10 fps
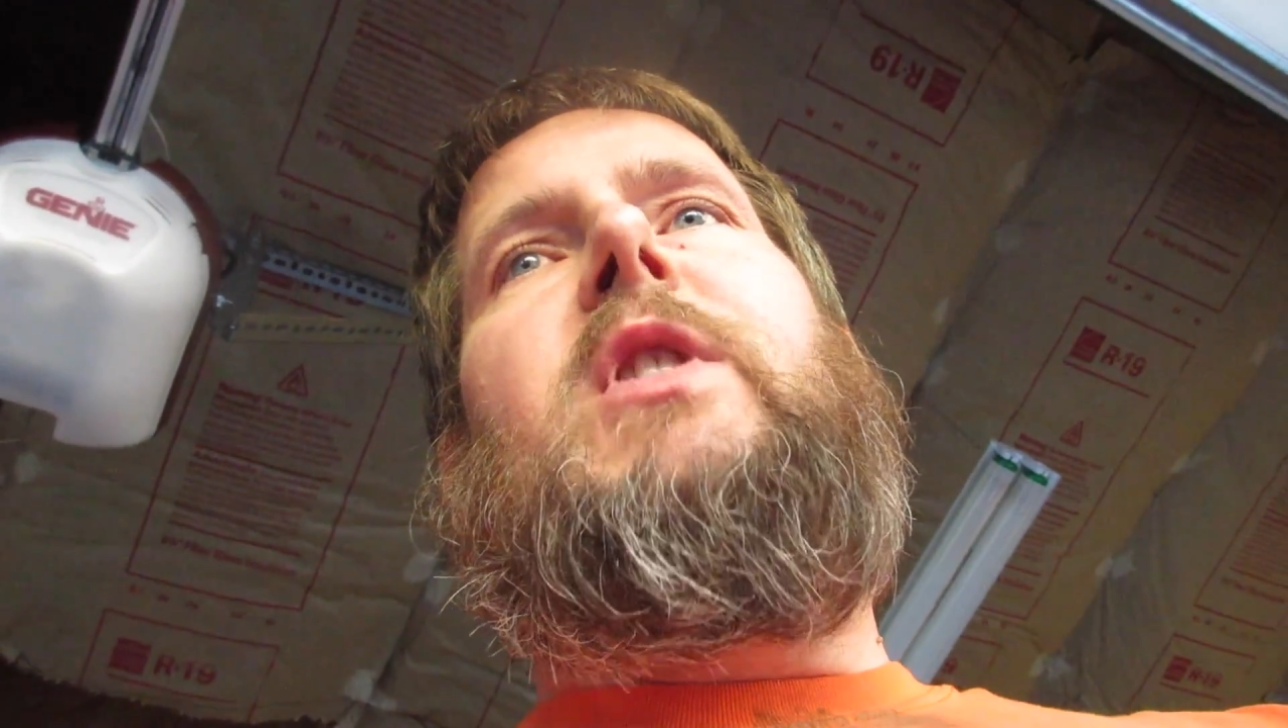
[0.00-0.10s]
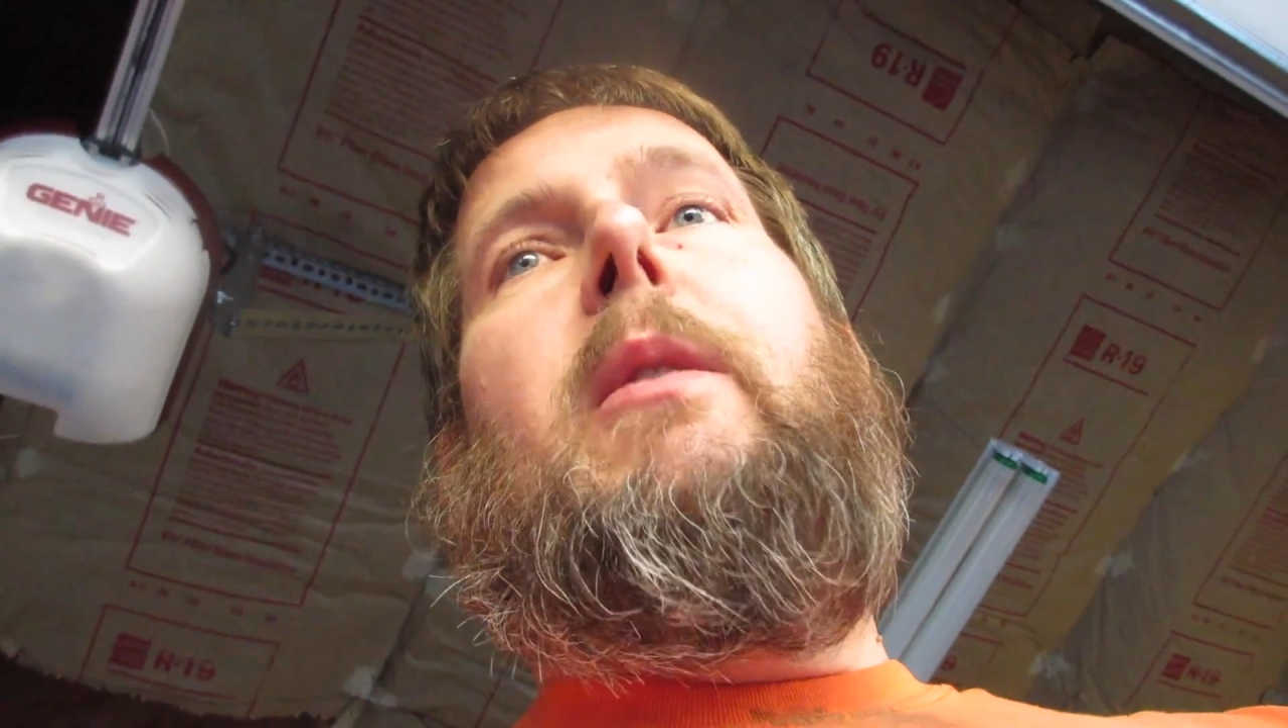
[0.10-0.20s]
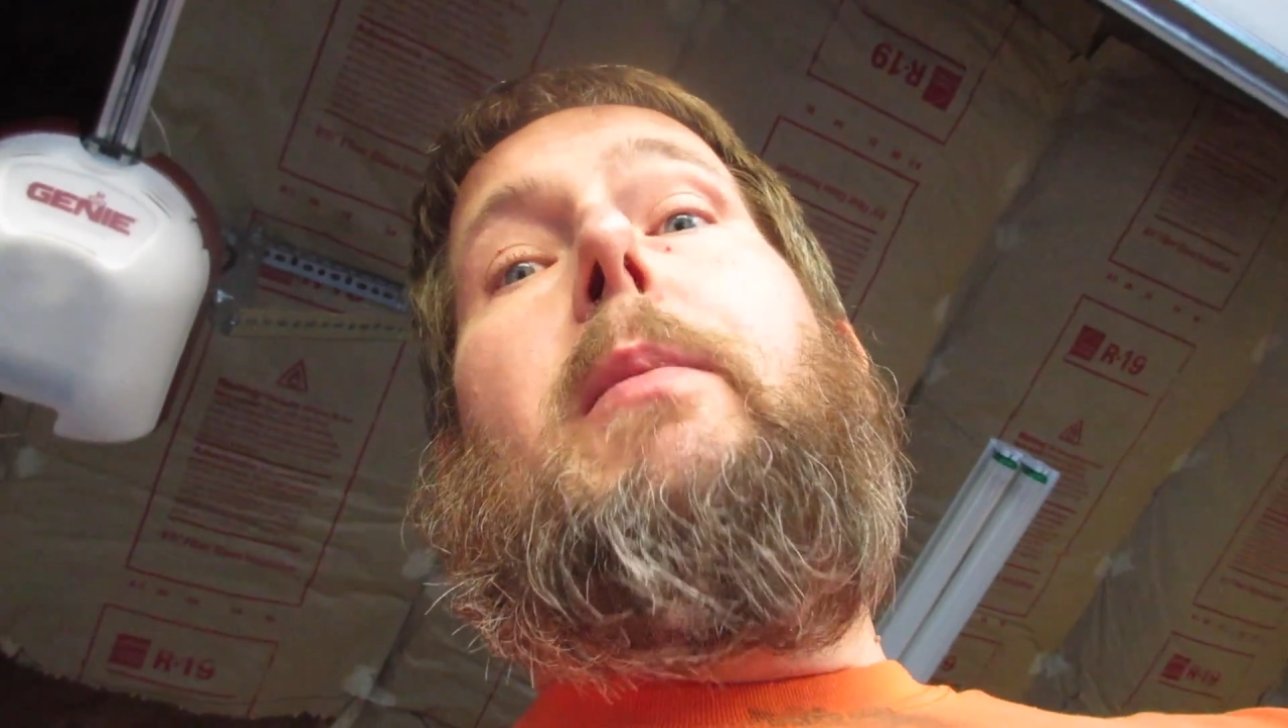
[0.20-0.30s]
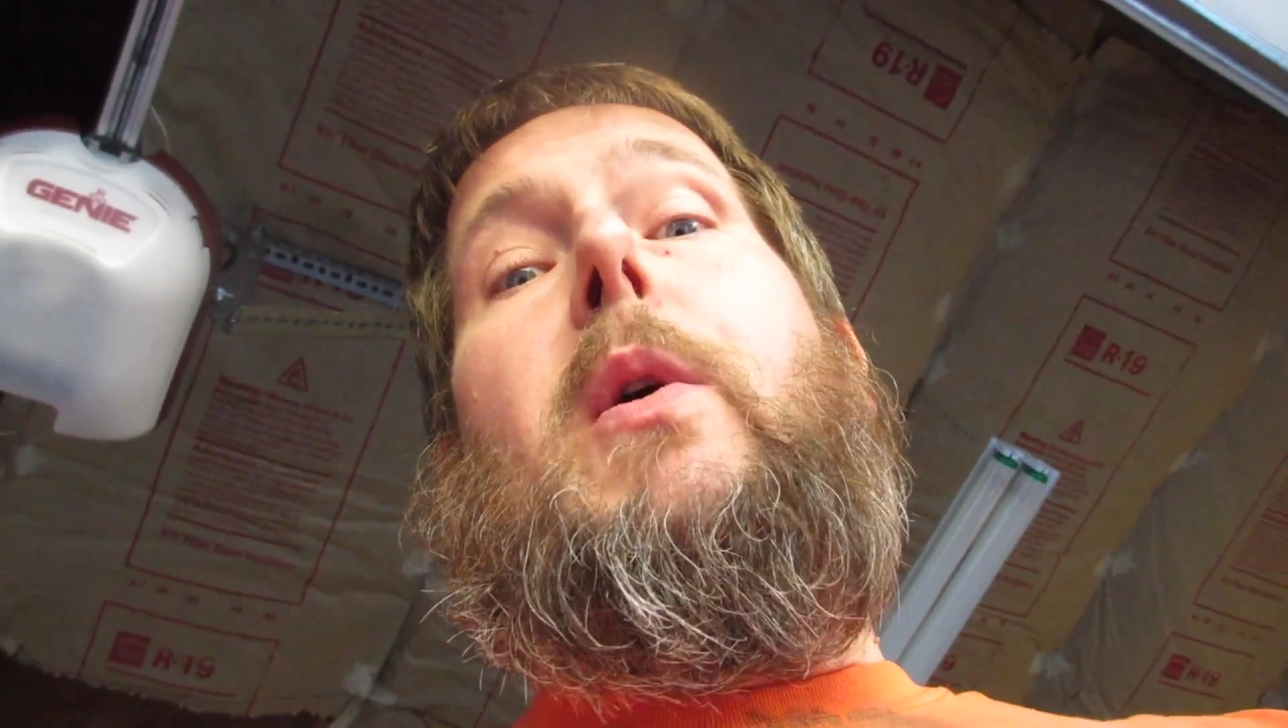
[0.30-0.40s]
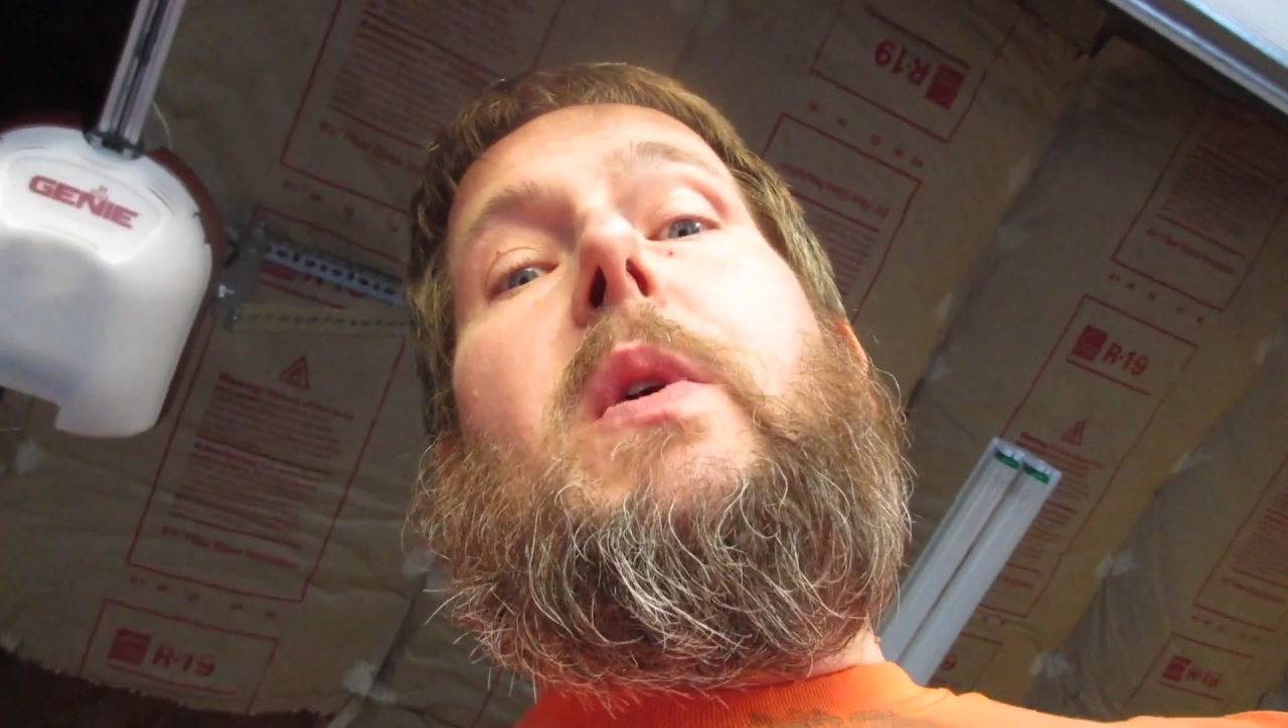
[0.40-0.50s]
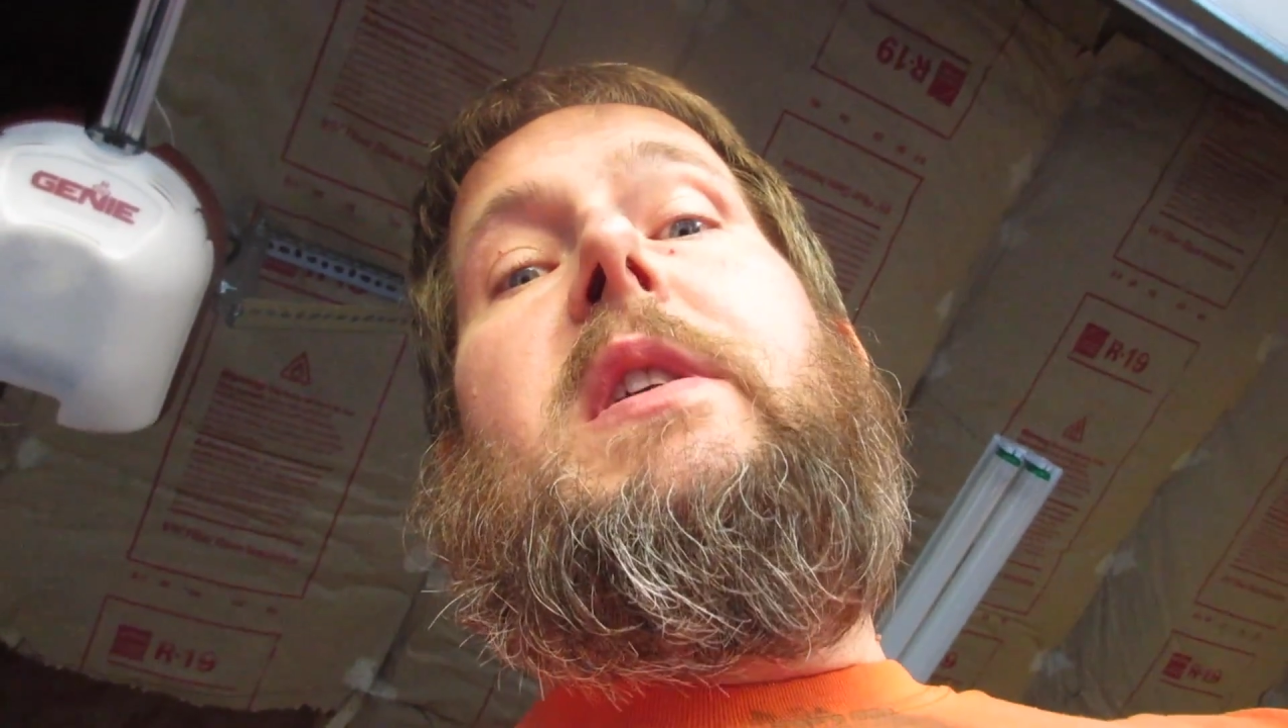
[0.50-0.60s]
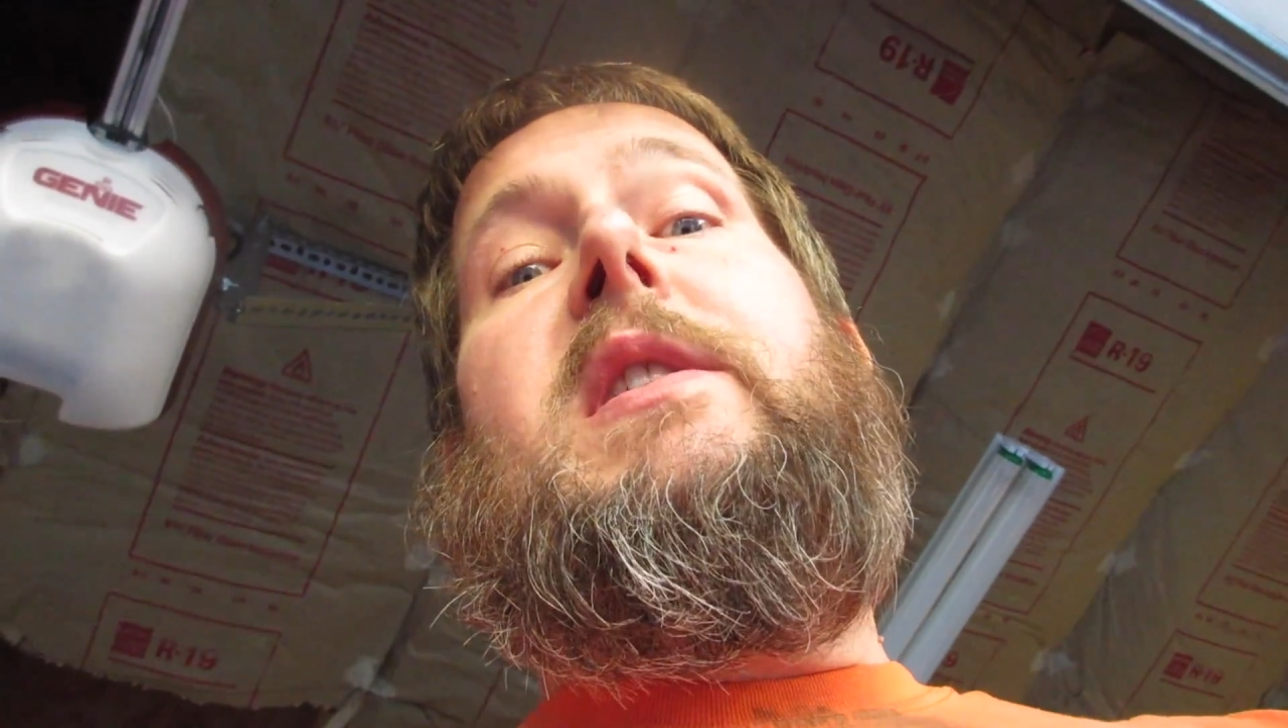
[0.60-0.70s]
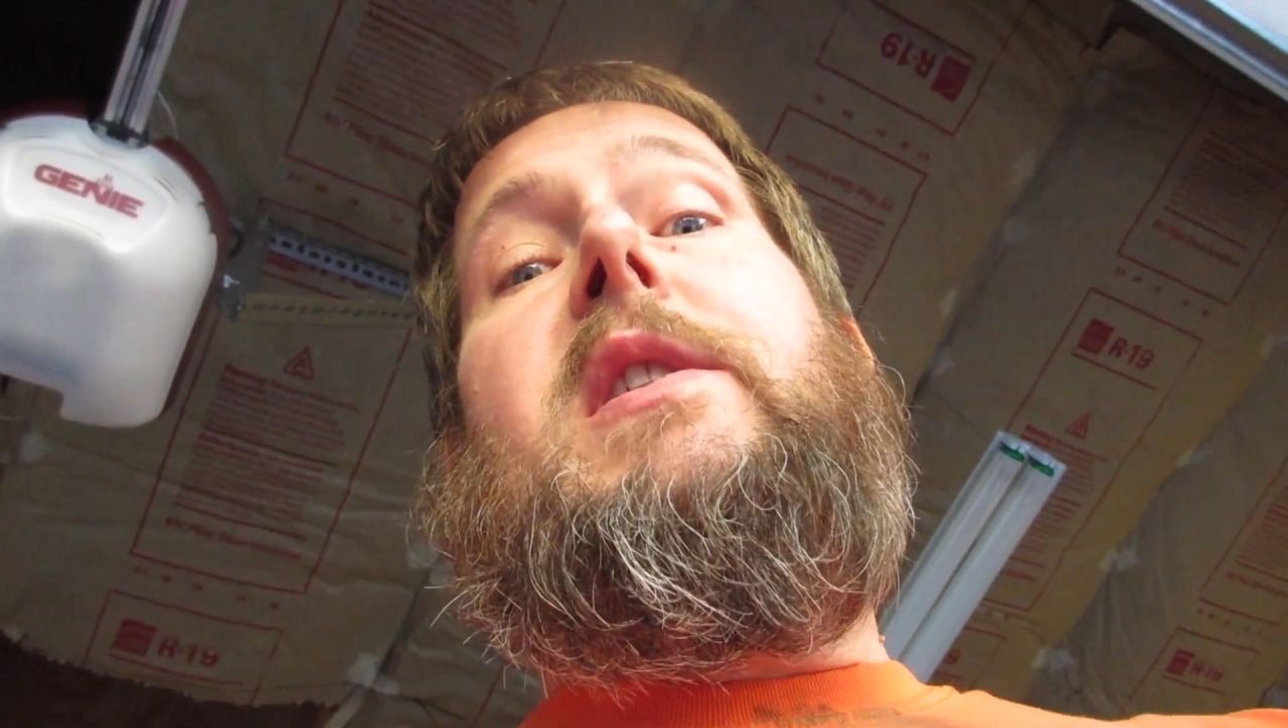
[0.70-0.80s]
components